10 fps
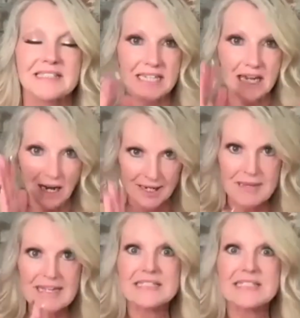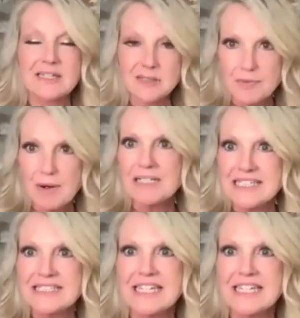The automated sales process